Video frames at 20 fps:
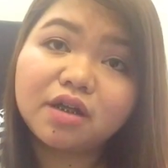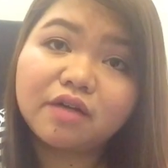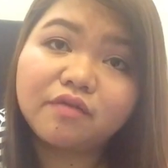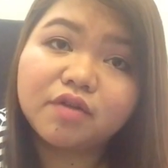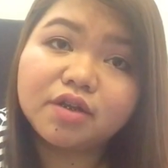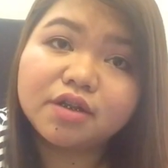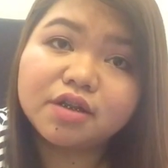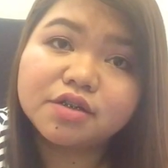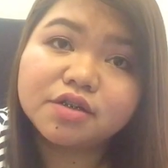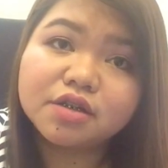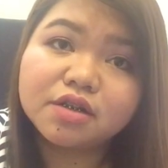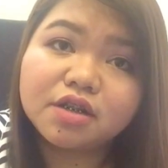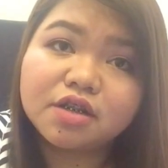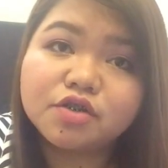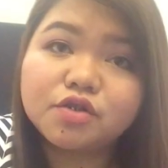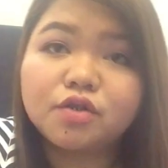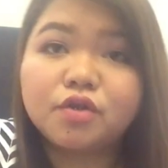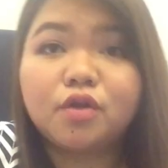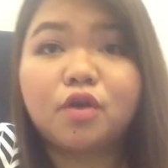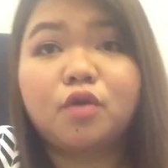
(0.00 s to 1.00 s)
travel
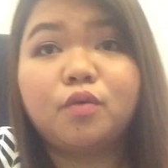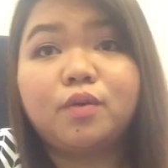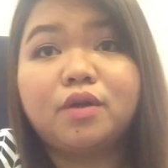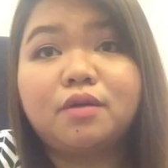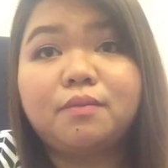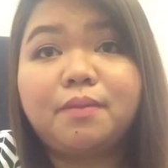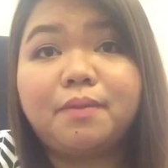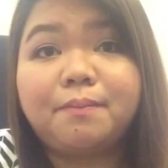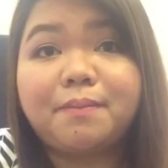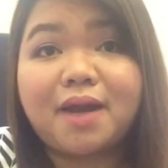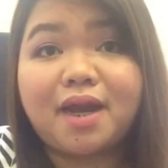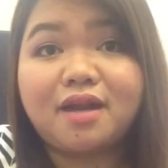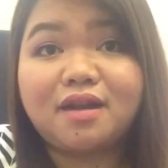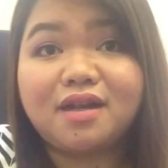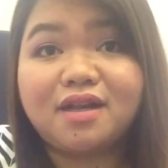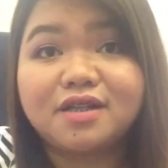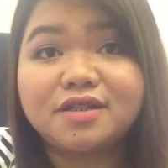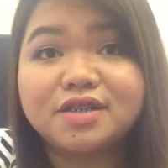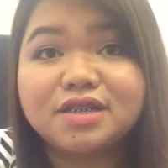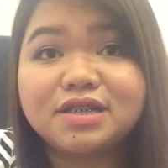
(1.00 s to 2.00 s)
destination ko will be
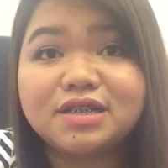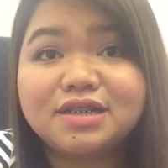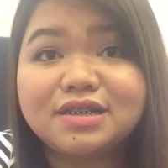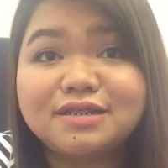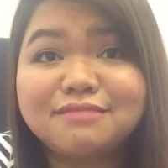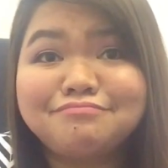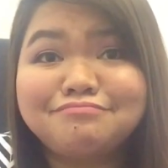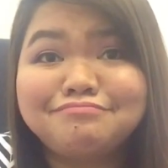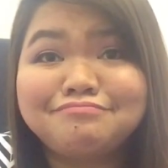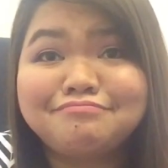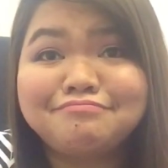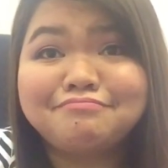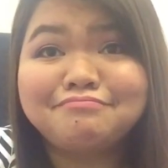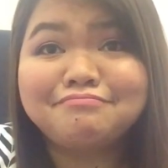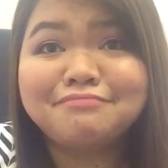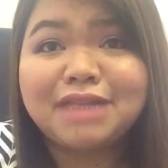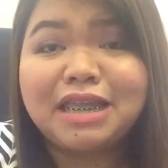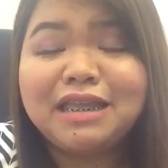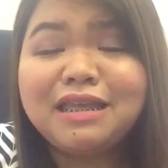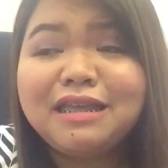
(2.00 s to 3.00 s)
Paris.
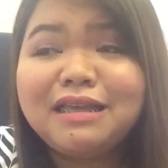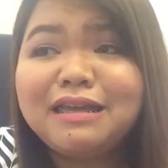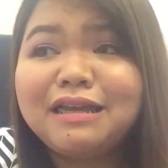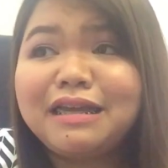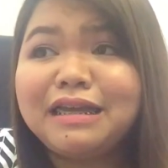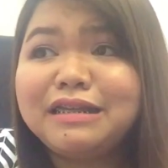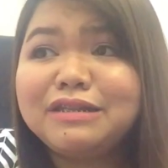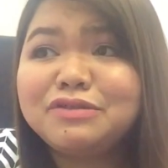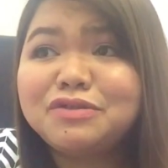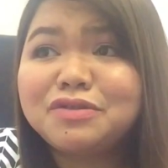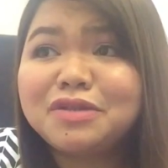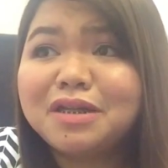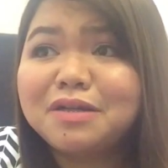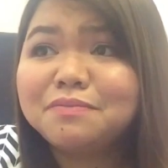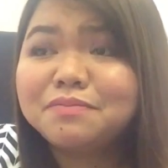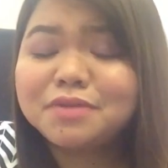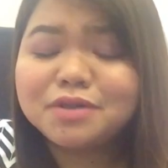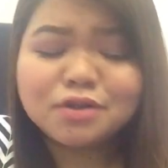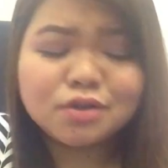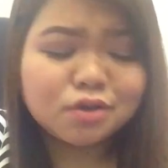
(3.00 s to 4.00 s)
I
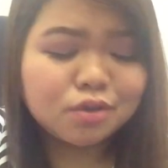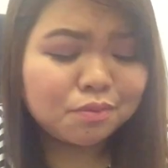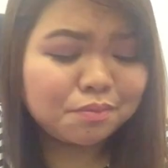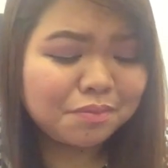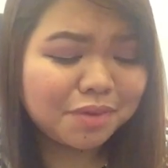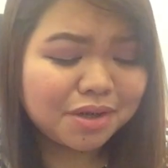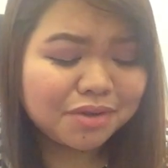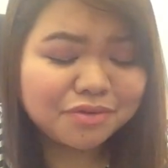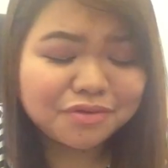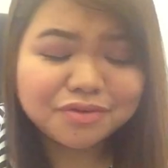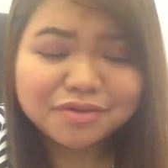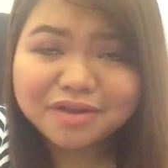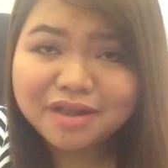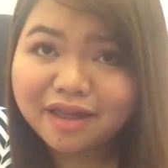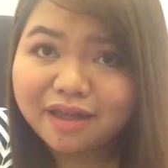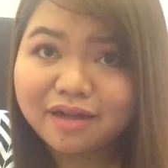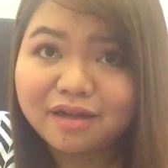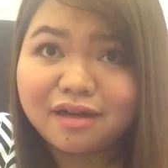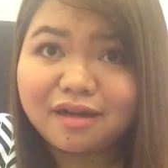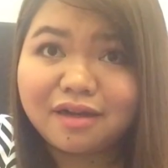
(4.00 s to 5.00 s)
dreamt to be
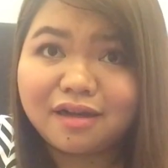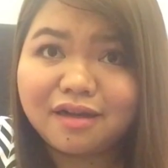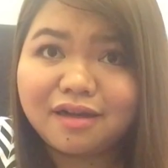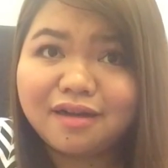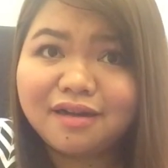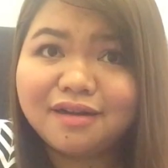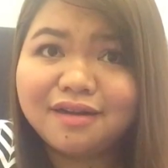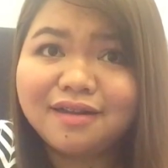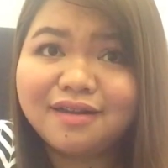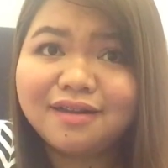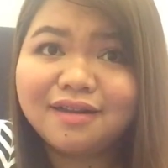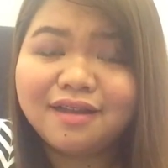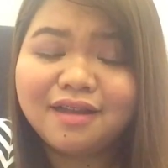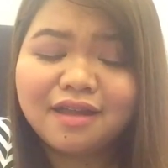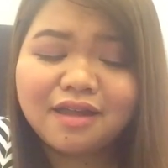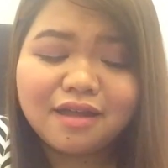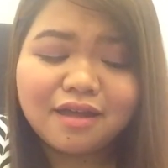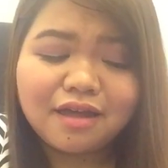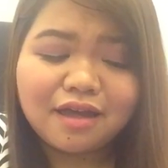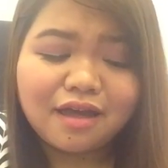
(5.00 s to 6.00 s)
there.
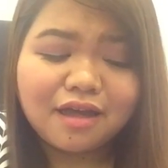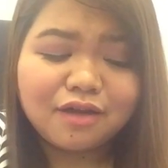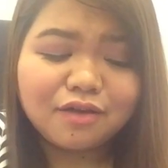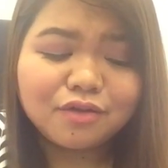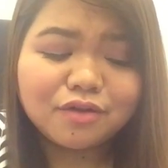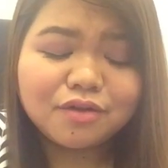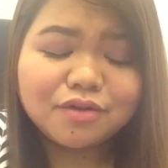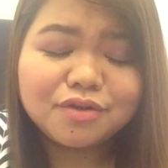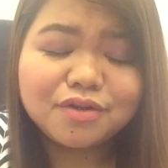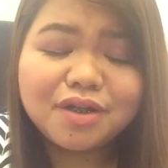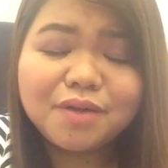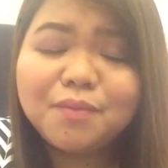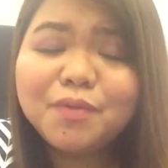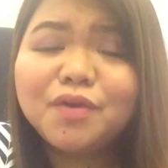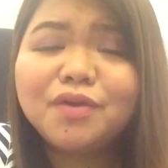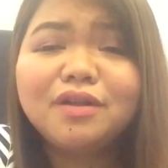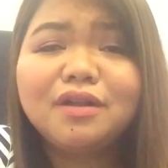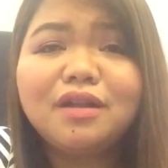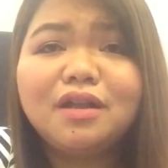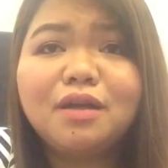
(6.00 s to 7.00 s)

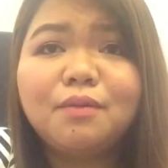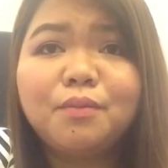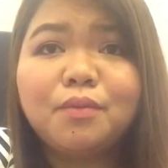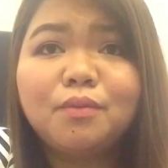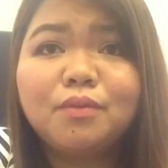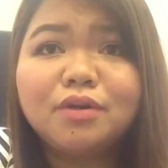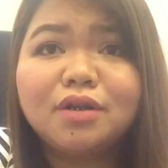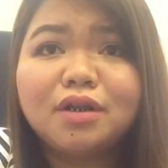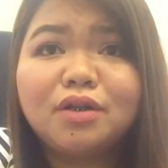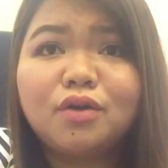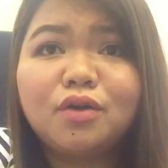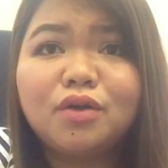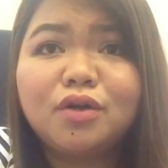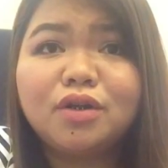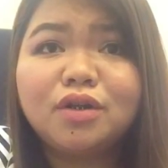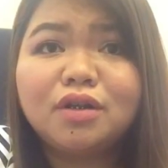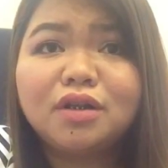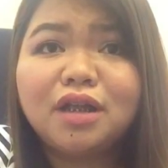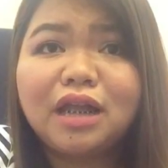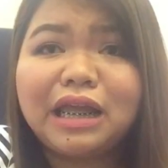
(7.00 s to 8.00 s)
Dream ko talaga pumunta
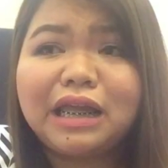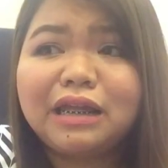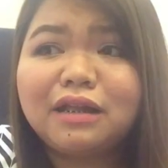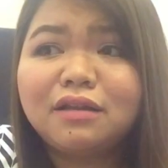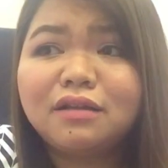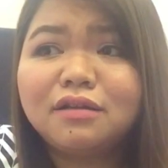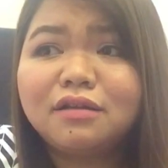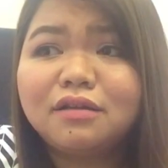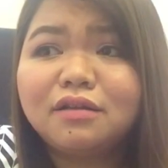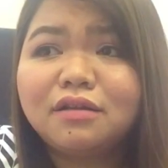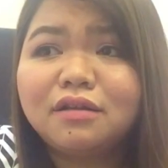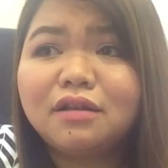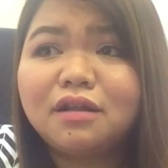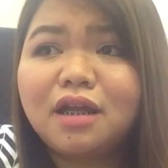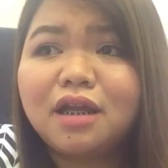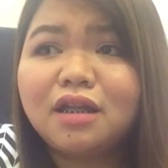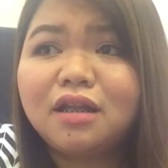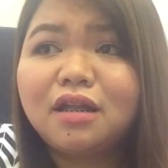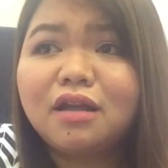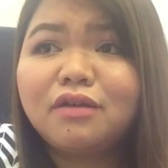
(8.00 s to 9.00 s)
doon and
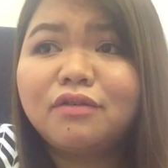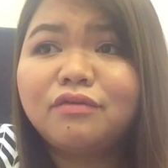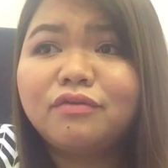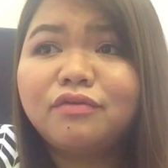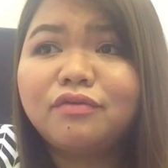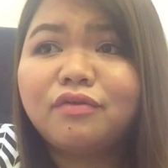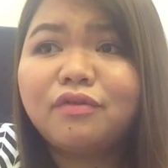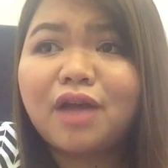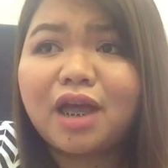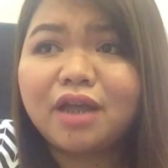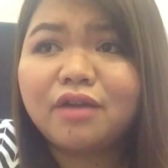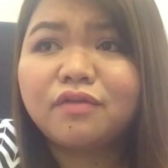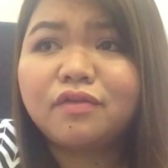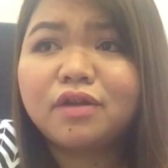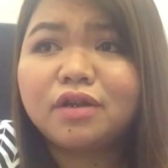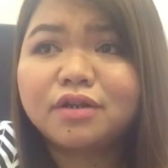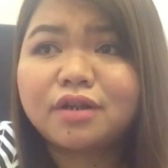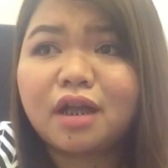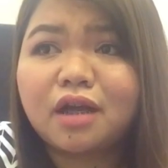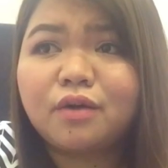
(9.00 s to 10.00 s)
I love
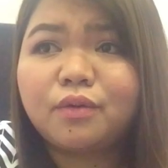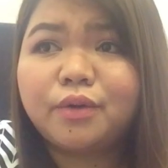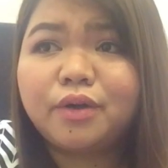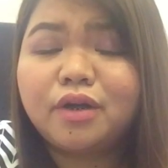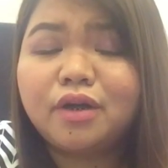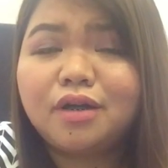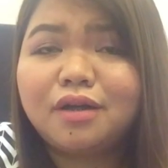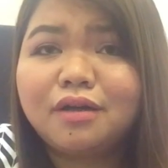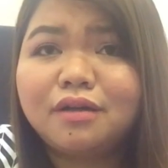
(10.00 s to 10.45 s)
Eiffel Tower.